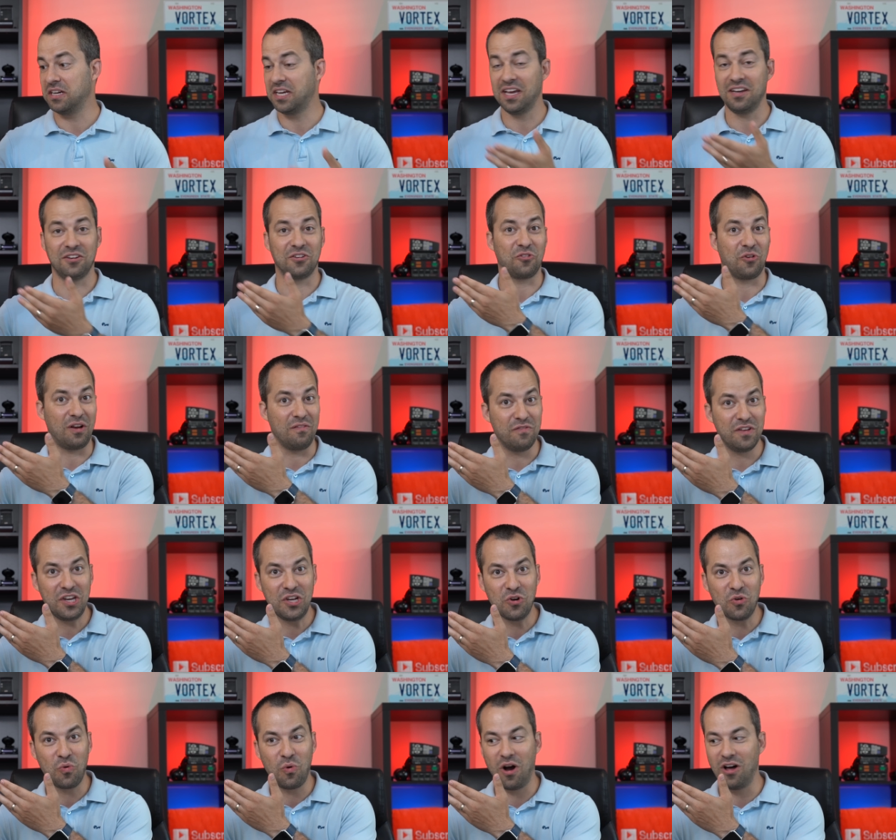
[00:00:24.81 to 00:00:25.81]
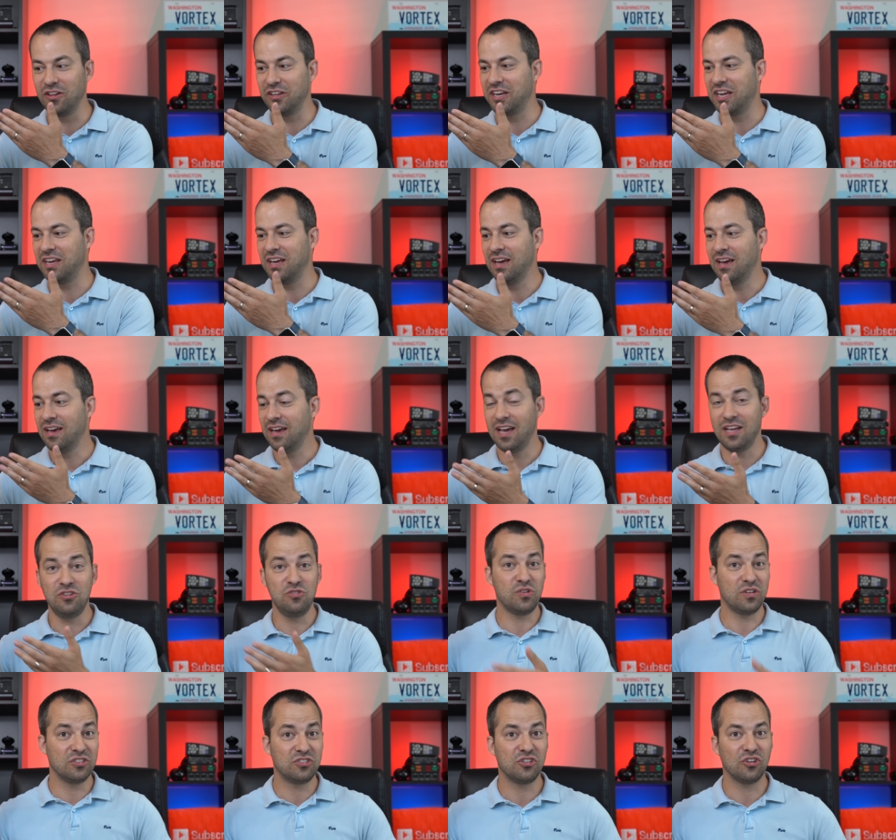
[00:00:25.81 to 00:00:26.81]
Again, great video quality, and
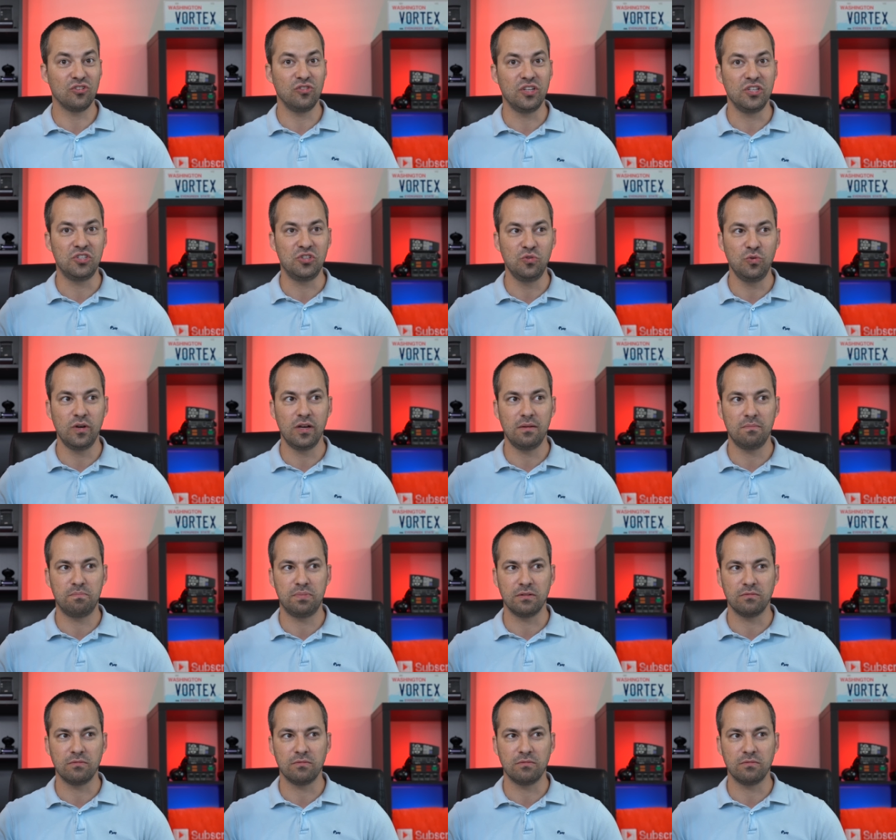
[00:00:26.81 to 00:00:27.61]
you can certainly do it,